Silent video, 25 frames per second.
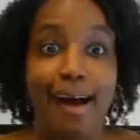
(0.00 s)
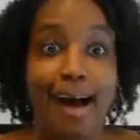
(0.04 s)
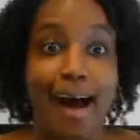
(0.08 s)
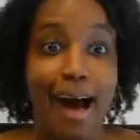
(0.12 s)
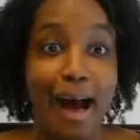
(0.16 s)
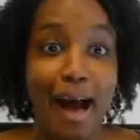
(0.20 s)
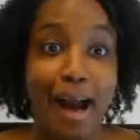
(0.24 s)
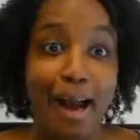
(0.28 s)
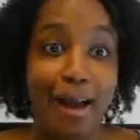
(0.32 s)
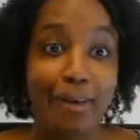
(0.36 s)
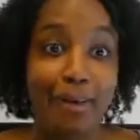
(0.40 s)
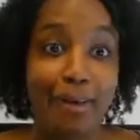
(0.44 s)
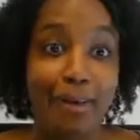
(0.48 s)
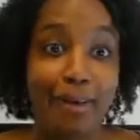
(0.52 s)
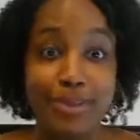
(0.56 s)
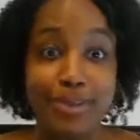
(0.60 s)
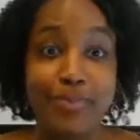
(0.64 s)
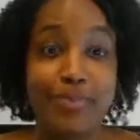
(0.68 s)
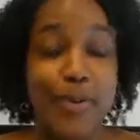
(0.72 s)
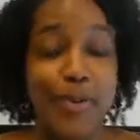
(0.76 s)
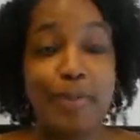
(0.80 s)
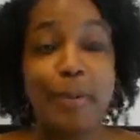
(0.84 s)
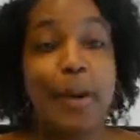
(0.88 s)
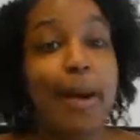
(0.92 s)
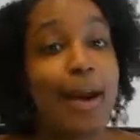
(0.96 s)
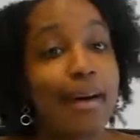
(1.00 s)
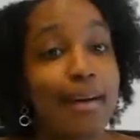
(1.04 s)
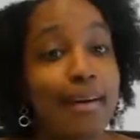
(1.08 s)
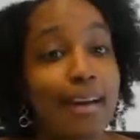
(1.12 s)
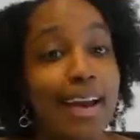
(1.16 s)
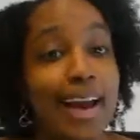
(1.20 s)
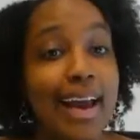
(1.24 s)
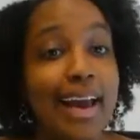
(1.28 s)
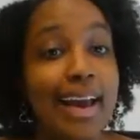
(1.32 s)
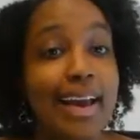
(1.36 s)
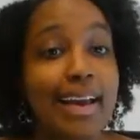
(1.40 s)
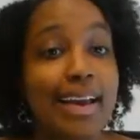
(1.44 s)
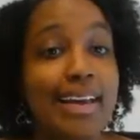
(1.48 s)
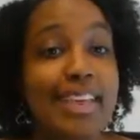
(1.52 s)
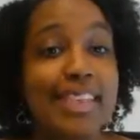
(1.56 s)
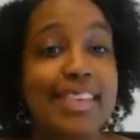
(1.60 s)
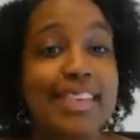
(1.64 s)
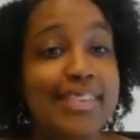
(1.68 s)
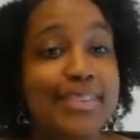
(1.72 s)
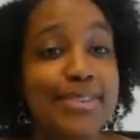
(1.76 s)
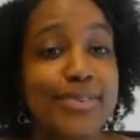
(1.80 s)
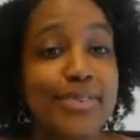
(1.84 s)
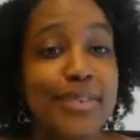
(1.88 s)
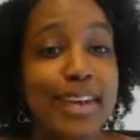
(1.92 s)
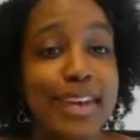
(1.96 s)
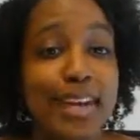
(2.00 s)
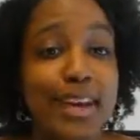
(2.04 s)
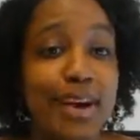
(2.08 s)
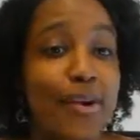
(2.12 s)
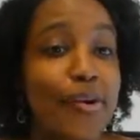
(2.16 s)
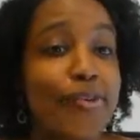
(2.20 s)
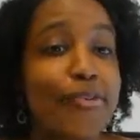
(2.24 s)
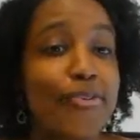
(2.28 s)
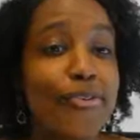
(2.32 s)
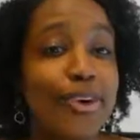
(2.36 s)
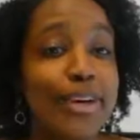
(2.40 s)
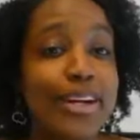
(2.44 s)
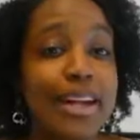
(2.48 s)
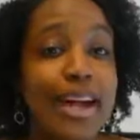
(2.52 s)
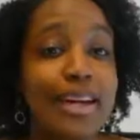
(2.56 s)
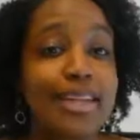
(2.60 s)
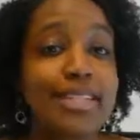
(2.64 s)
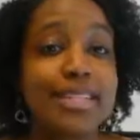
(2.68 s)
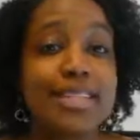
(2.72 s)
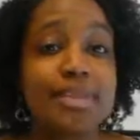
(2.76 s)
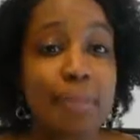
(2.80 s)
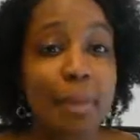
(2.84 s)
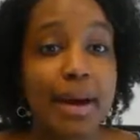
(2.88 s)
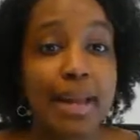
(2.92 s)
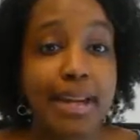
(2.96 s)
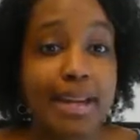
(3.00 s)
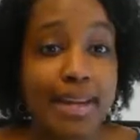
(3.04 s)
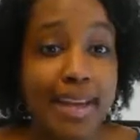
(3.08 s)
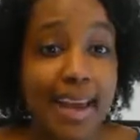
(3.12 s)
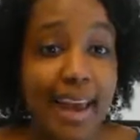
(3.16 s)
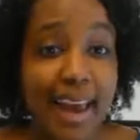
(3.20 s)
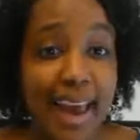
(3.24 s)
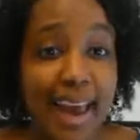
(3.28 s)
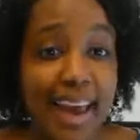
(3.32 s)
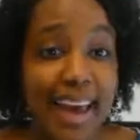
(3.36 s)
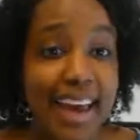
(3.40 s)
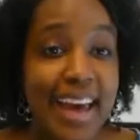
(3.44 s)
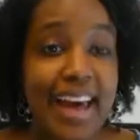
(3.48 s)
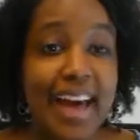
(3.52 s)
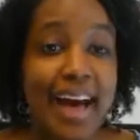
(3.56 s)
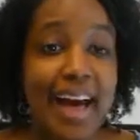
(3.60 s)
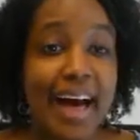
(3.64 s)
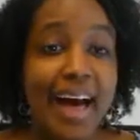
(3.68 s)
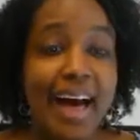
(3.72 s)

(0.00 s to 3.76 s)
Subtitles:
I was preparing this video for next Monday.